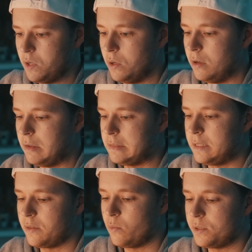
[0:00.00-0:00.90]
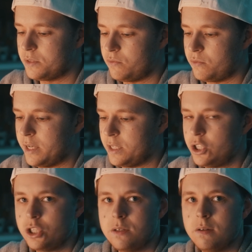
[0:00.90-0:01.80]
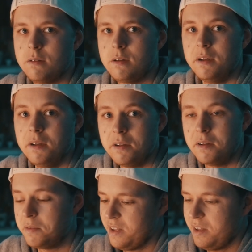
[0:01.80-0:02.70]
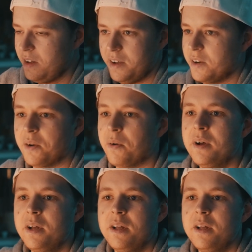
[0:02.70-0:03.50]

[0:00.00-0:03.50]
That was French. I don't know.